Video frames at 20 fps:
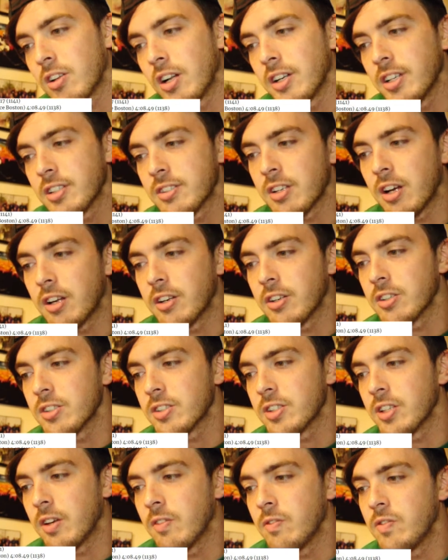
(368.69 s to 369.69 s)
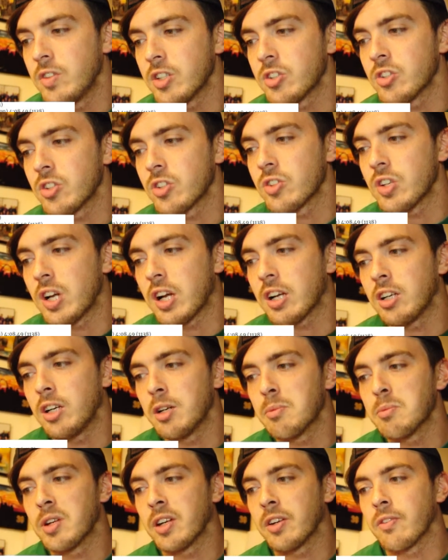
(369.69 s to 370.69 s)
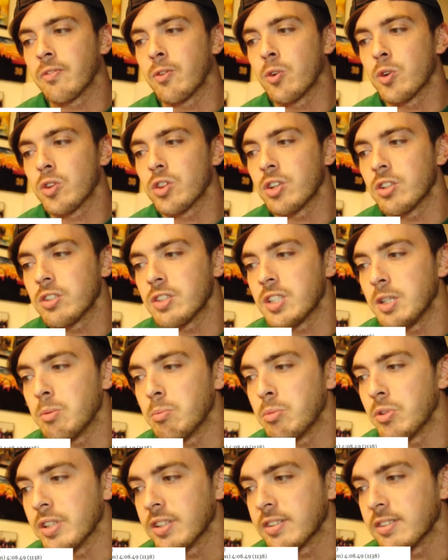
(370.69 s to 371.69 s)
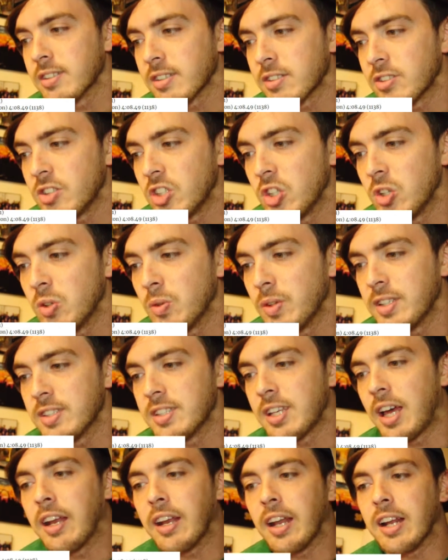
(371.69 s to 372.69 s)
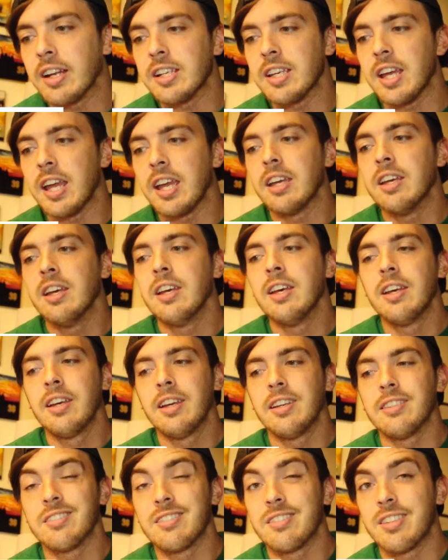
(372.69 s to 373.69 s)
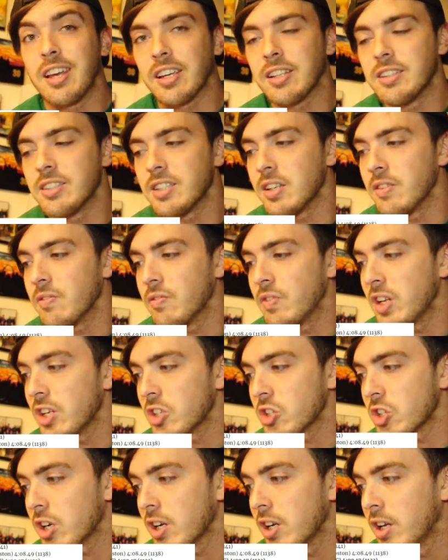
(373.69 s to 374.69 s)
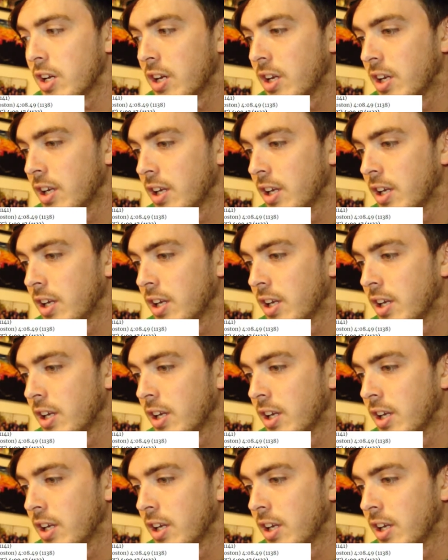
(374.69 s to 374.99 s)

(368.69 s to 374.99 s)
Claudia Saunders of District Track Club running 413.62 in 10.98 is the second team finisher.